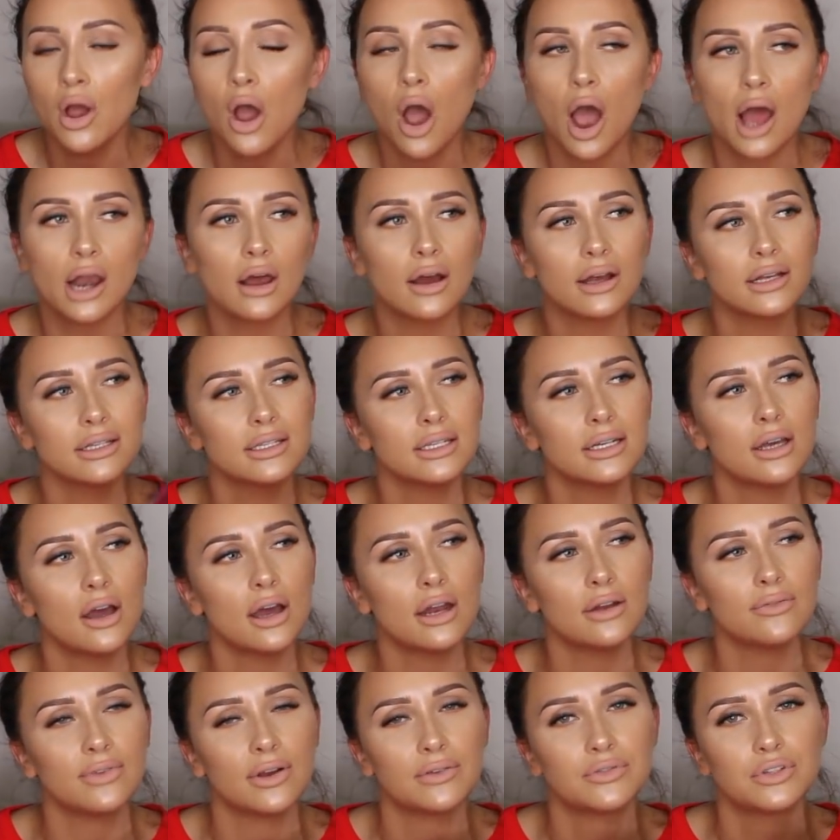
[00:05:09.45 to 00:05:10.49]
I like to
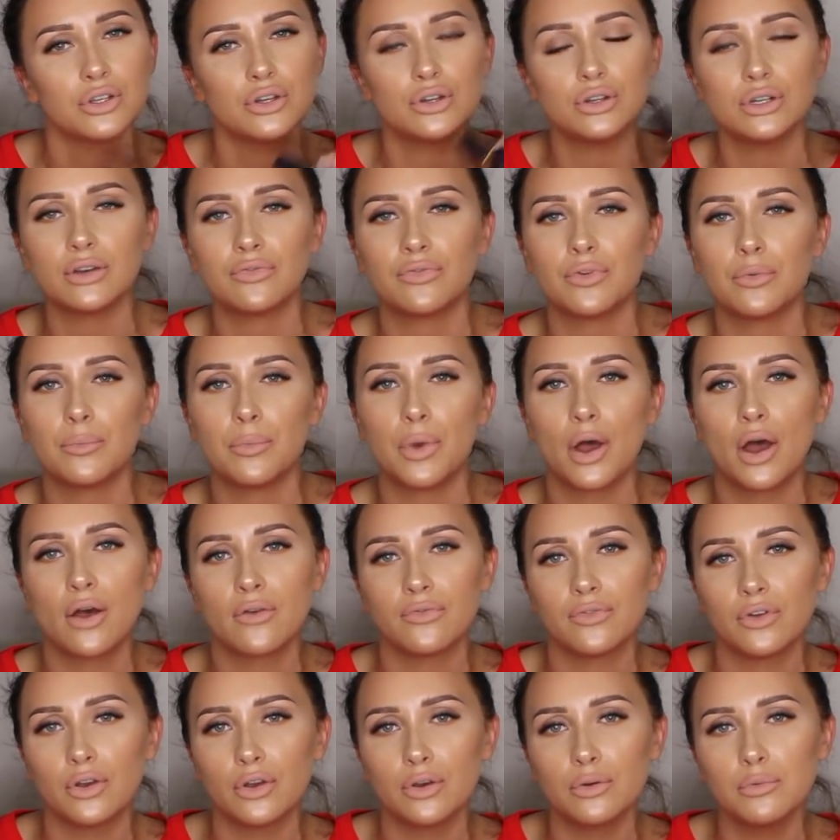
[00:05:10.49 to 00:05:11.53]
kind of have two different
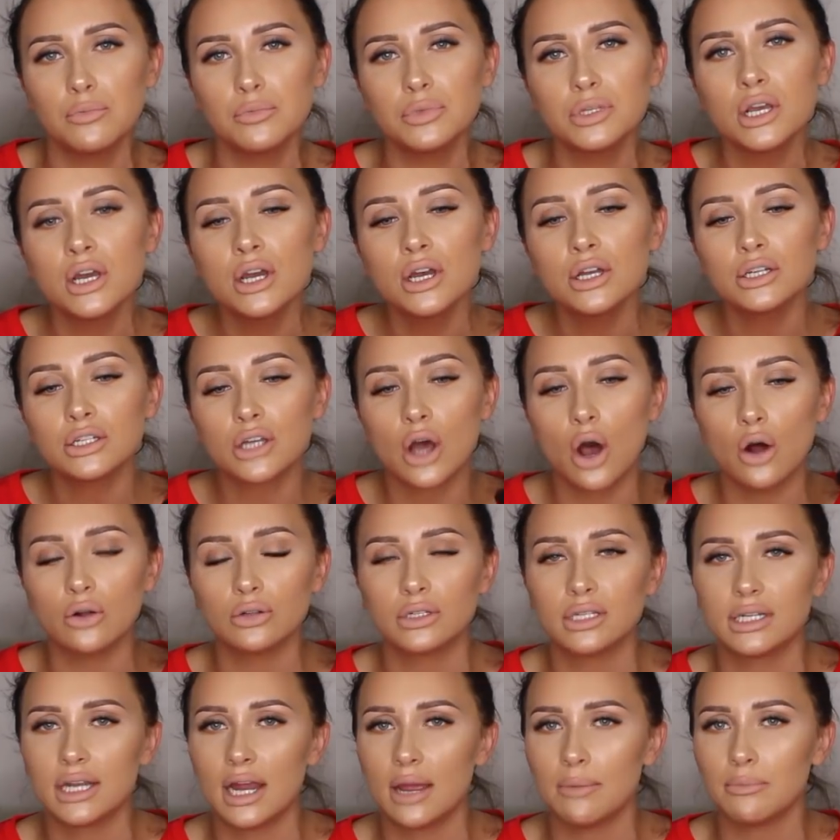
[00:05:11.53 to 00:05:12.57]
perfumes to
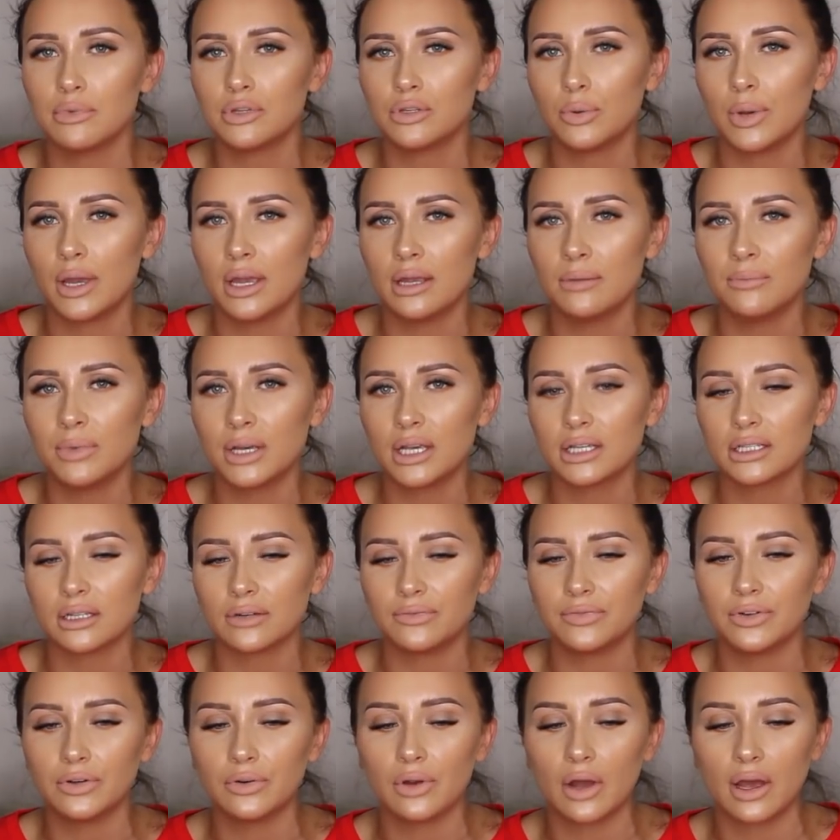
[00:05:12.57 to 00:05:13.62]
alternate between, because I
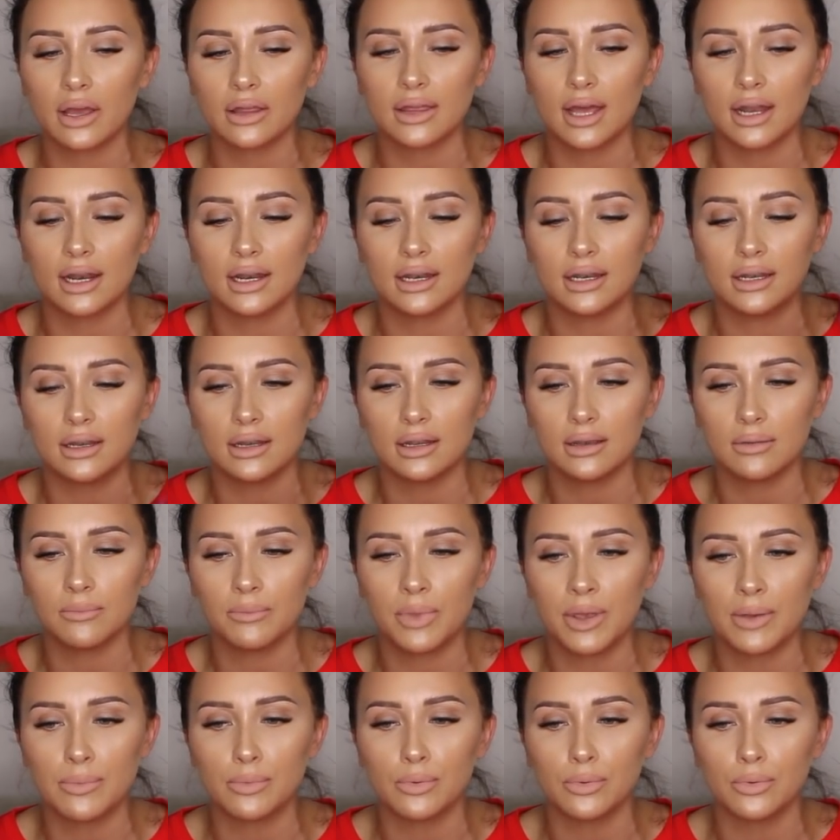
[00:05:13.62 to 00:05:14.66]
feel like then
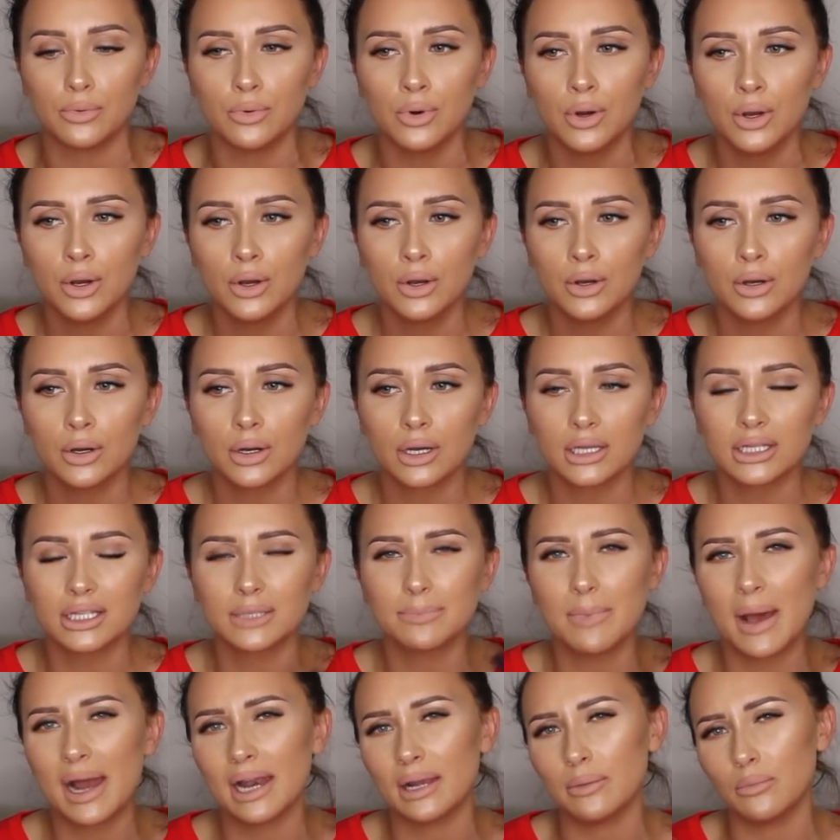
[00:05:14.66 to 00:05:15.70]
people can
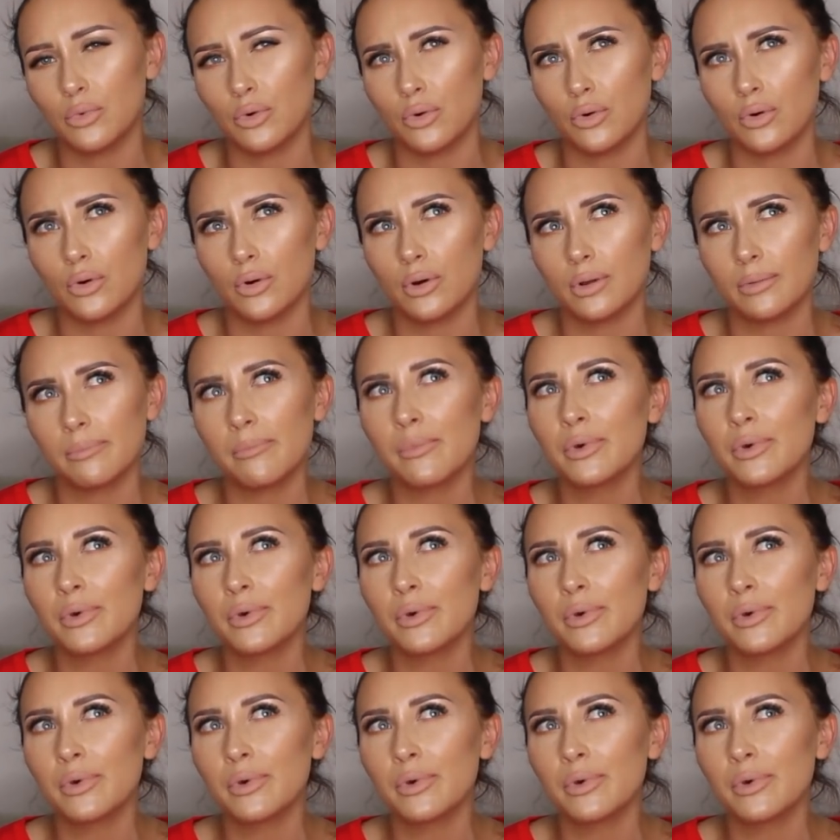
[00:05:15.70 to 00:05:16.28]
smell it more,